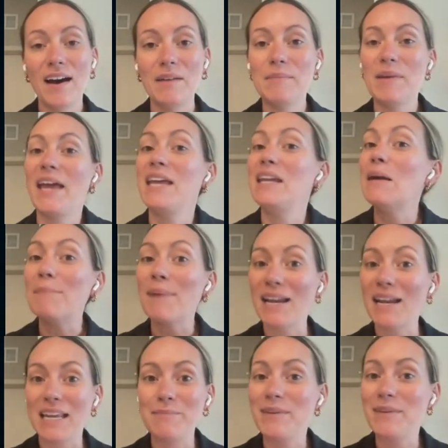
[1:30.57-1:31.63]
and
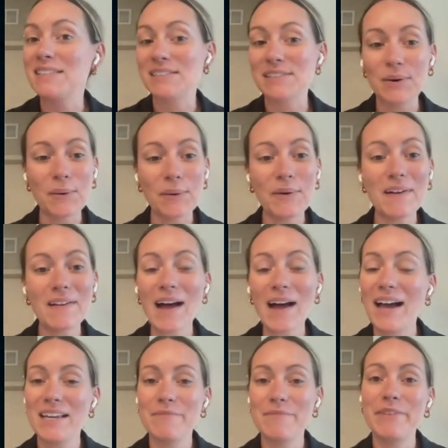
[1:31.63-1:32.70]
my name is
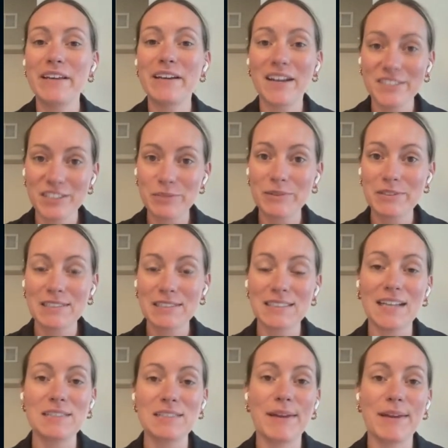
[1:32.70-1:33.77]
Nicole. I am the Customer
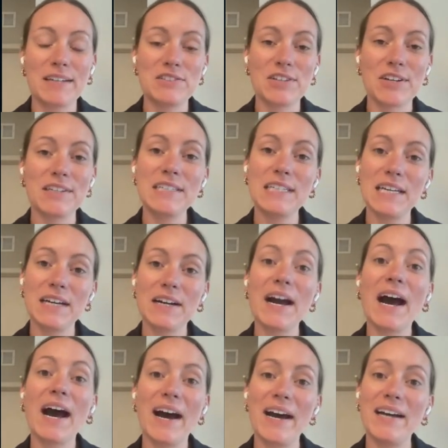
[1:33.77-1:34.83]
Success Manager
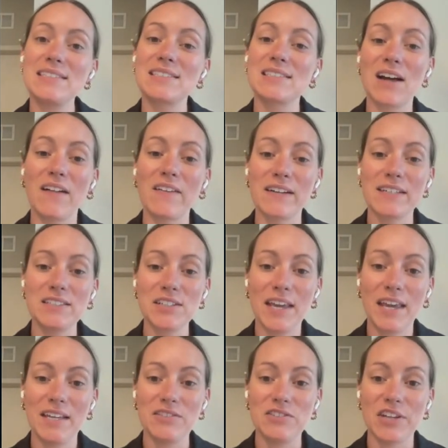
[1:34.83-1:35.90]
here at Scholar
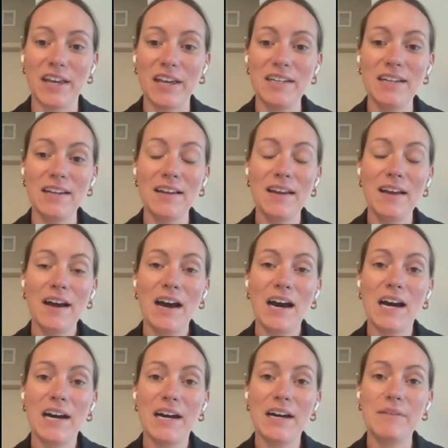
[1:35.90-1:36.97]
Education,
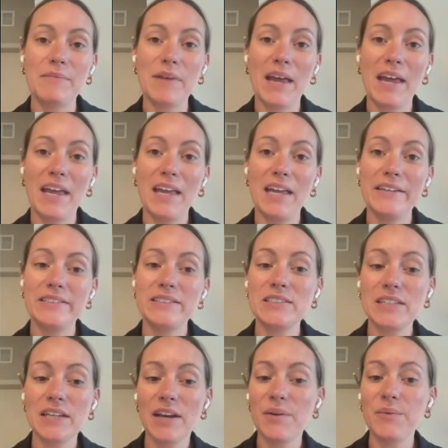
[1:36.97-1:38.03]

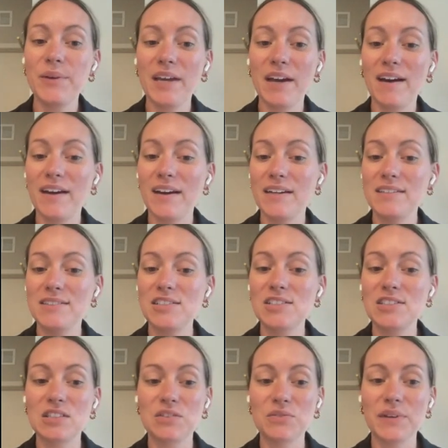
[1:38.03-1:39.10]
and we are
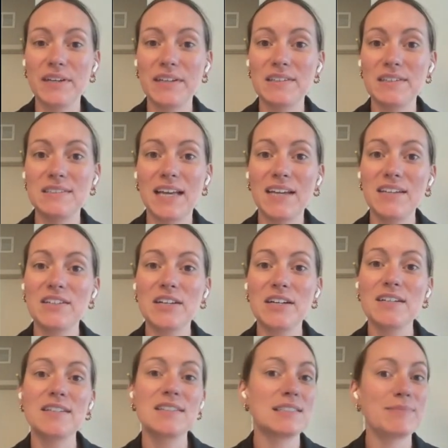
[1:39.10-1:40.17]
just thrilled that
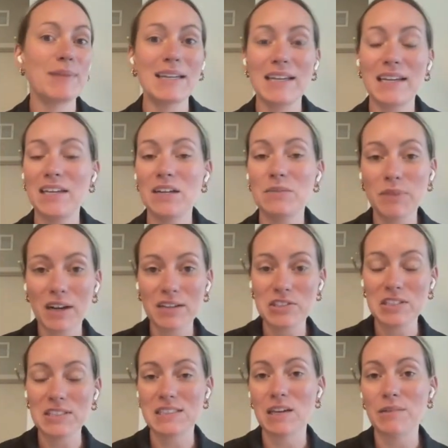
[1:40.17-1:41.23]
you're spending your
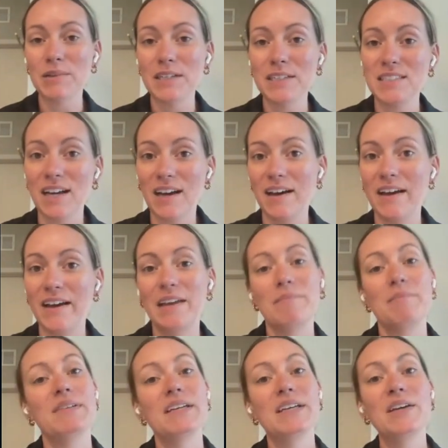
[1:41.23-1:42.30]
precious summer
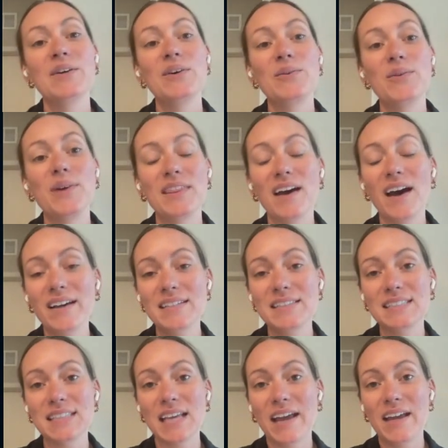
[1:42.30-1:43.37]
time with
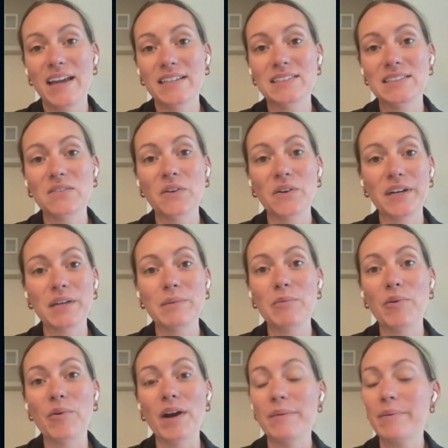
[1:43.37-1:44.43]
us and
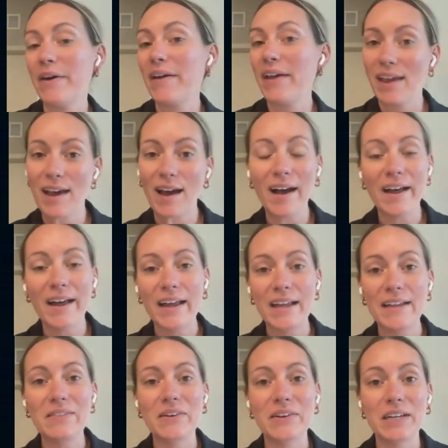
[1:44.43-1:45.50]
learning more about
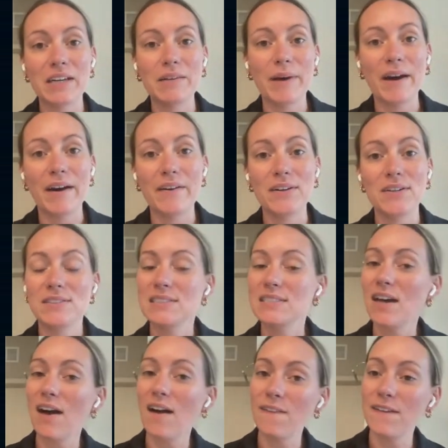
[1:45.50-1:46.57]
AI, learning about
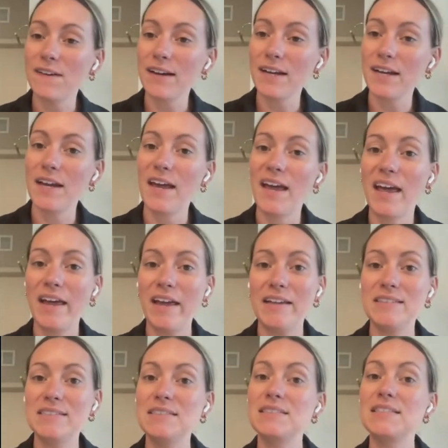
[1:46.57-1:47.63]
Scholar,
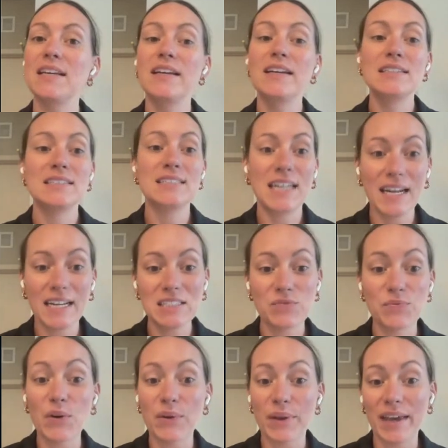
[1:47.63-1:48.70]
and
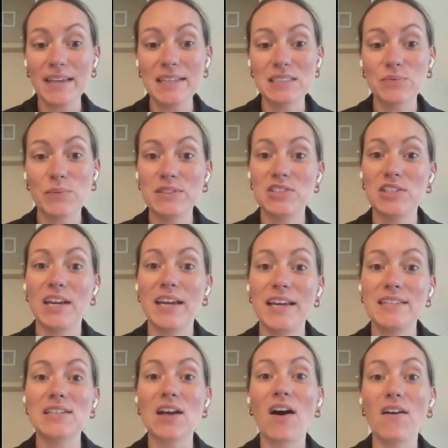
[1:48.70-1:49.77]
today's focus, which
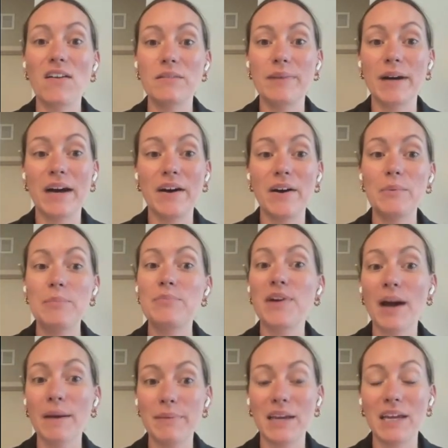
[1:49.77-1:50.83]
is all about
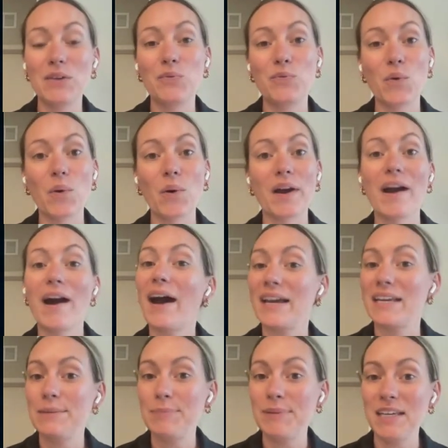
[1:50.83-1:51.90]
prepping for
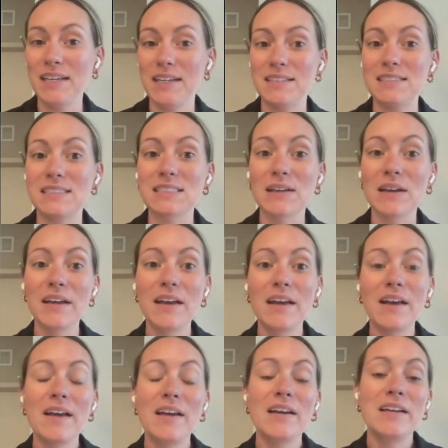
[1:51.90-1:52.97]
IEPs.
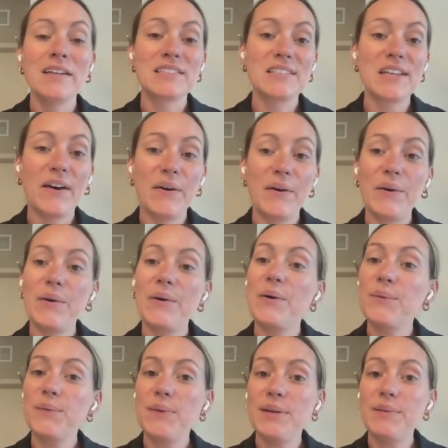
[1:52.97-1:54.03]

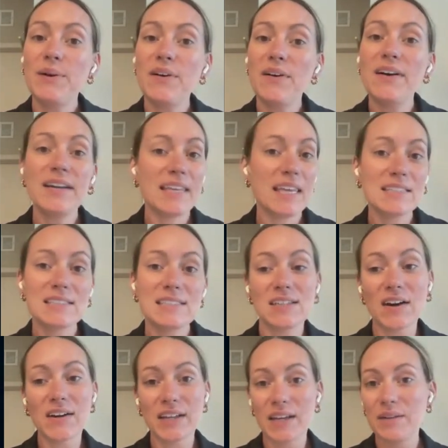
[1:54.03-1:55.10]
So we will get
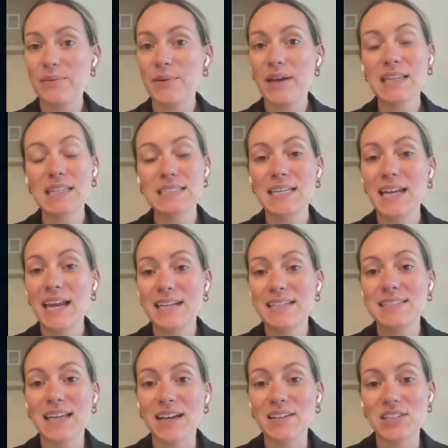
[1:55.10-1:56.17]
started with
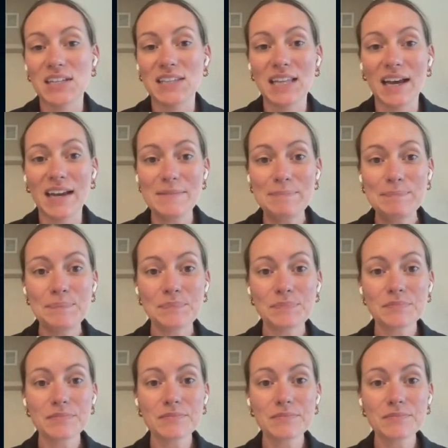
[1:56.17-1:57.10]
today's session then.